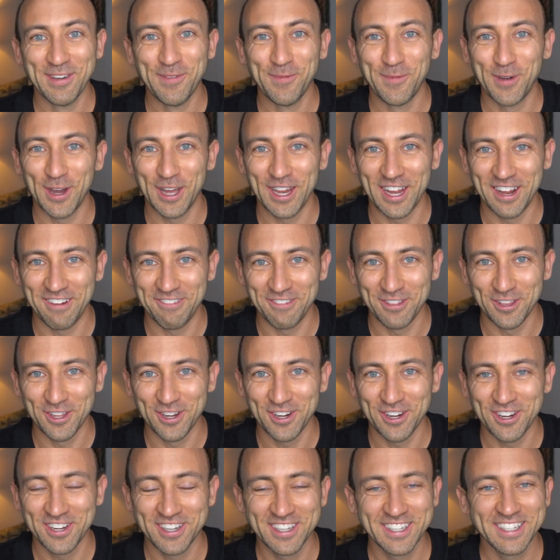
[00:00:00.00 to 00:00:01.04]
but I've
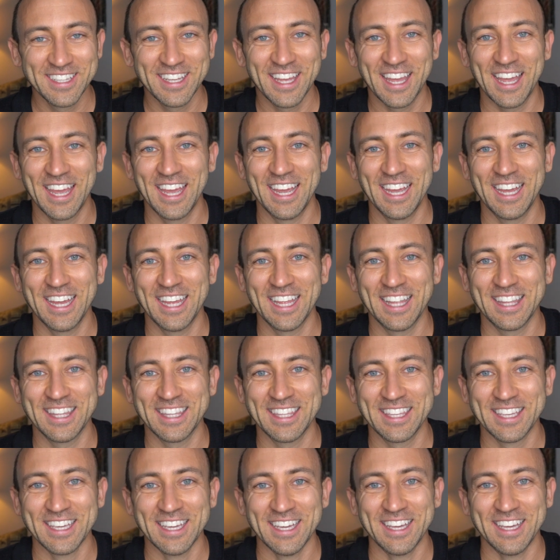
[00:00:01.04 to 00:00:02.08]
learned, and
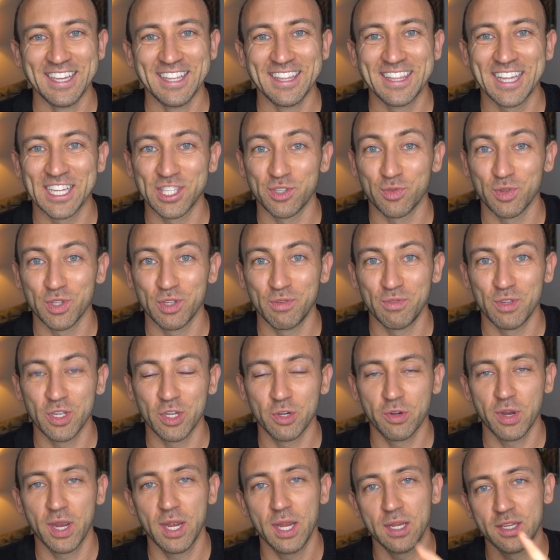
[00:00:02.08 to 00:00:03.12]
that's really, really
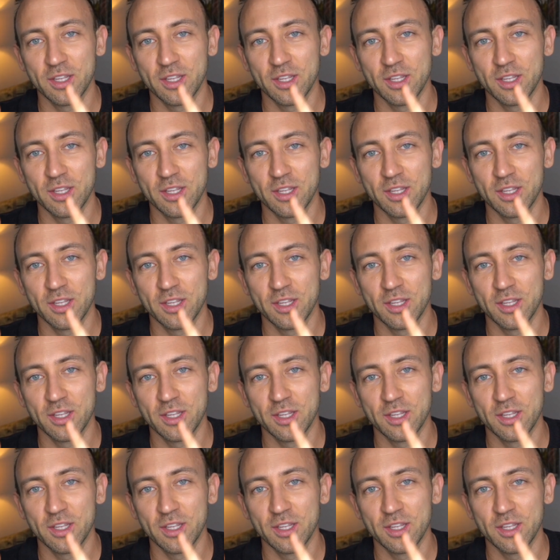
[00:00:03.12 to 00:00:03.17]
great.